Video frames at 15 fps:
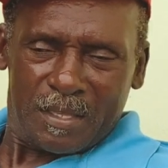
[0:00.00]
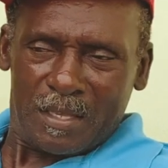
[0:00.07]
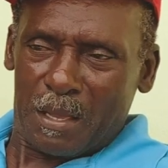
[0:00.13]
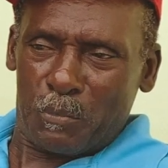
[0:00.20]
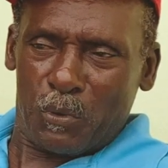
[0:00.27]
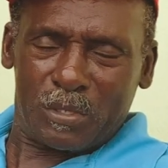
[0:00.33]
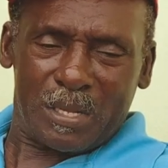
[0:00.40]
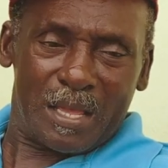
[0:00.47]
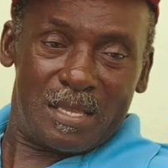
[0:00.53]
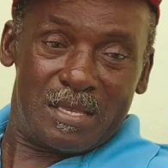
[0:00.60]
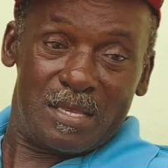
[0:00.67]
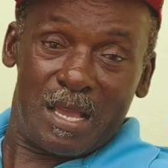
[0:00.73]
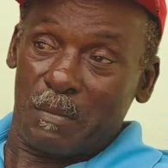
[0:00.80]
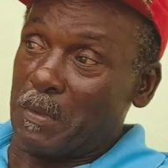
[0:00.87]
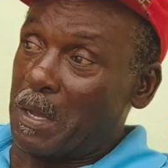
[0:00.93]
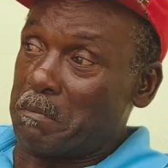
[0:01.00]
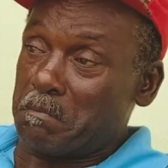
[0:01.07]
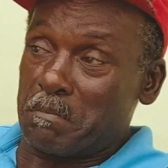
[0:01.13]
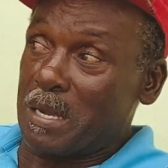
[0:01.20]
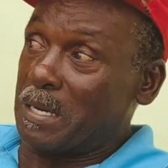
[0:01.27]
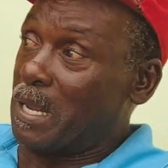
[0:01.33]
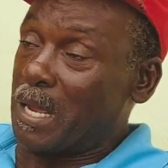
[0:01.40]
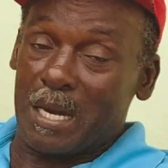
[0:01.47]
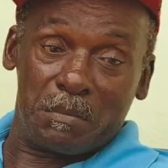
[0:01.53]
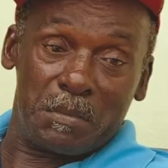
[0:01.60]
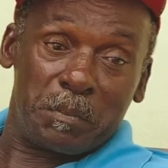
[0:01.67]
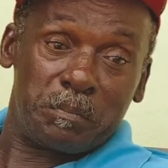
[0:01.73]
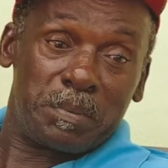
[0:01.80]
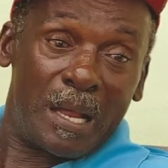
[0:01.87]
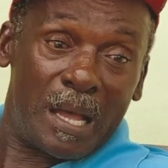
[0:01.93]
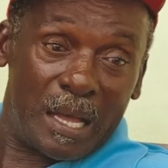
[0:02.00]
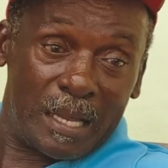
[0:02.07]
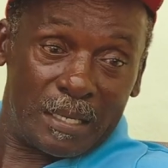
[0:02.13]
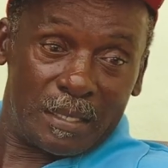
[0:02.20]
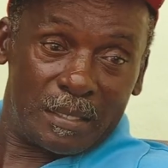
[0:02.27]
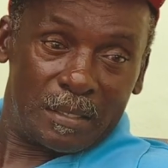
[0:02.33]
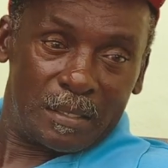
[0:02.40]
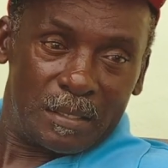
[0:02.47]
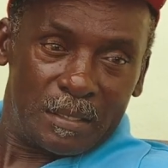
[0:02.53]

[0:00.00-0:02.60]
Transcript: I'm out of yam and banana me plant.